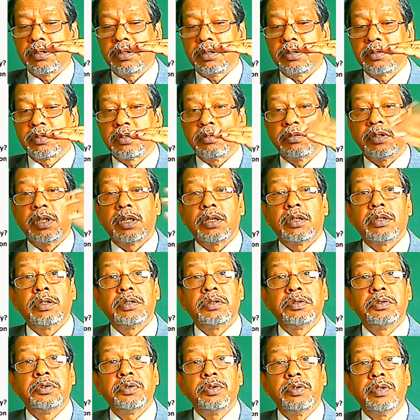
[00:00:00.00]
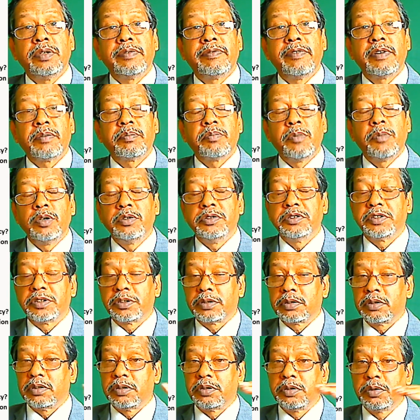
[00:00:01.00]
So there are two different
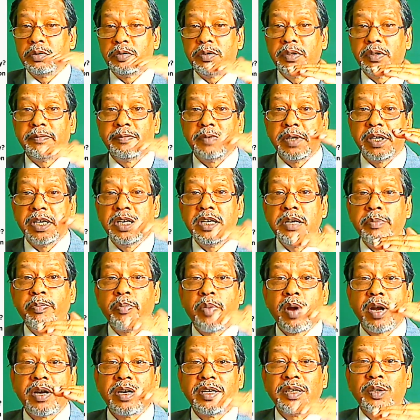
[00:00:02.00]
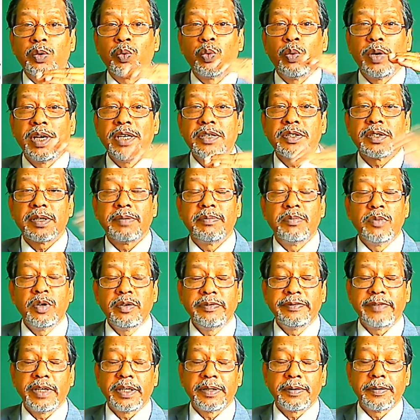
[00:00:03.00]
modes, got two independent ways of
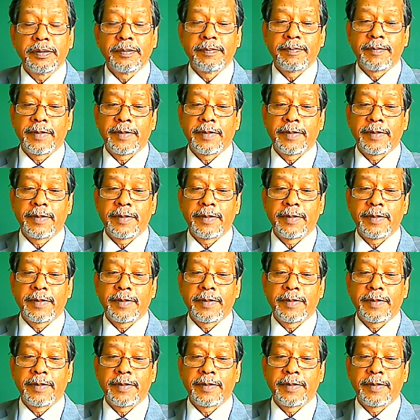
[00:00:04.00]
moving.